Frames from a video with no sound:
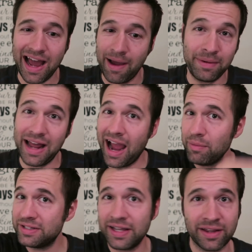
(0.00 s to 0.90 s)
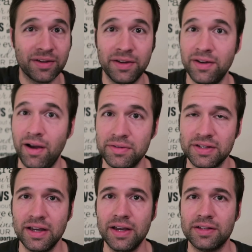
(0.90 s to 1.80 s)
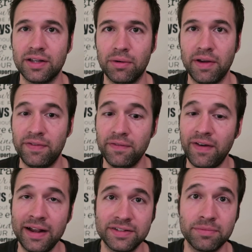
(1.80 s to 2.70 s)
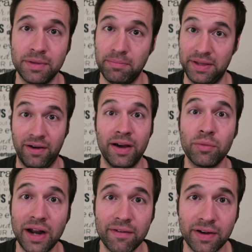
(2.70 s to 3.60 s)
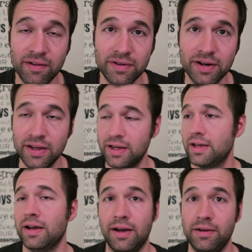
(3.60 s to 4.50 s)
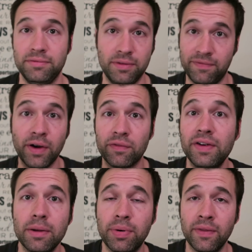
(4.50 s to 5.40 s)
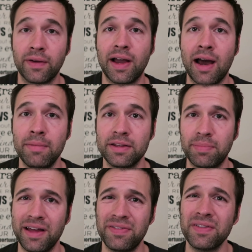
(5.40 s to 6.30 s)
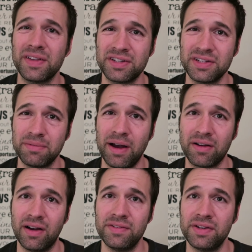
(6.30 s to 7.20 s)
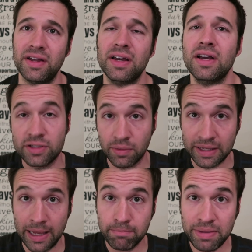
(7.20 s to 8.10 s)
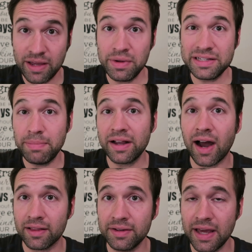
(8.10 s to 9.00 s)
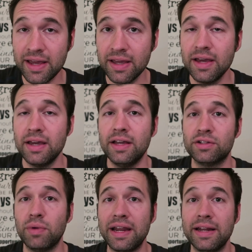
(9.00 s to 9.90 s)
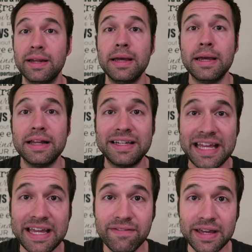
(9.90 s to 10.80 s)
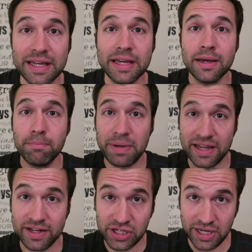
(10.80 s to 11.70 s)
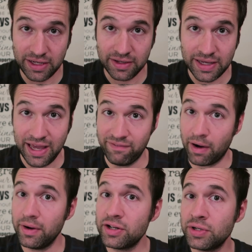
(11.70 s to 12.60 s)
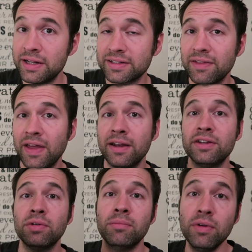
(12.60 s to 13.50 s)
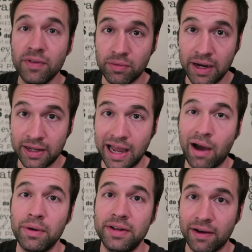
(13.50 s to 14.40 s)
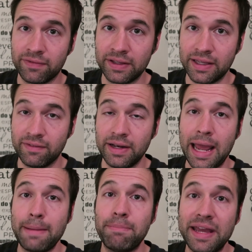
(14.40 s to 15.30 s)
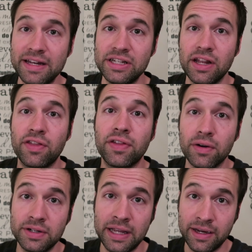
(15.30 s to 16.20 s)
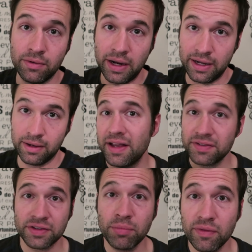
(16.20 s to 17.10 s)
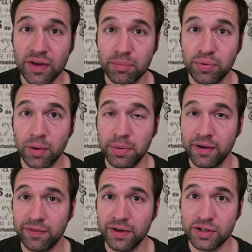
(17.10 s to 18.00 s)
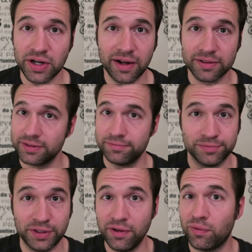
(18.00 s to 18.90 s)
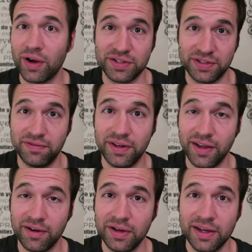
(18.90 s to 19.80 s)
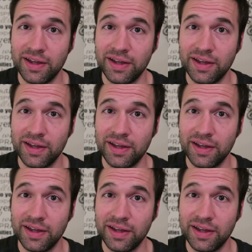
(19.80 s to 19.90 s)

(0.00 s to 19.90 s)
I mean, I was taking good notes. So if you find something beyond what I've covered, uh, feel free to put in the comments, but I think this just about covers it. So again, Pee Wee's Big Holiday is rated TV PG. If I were to translate that into a movie rating, I would definitely give it a PG 13 rating. Is this movie appropriate for your child? Well, you've watched this video.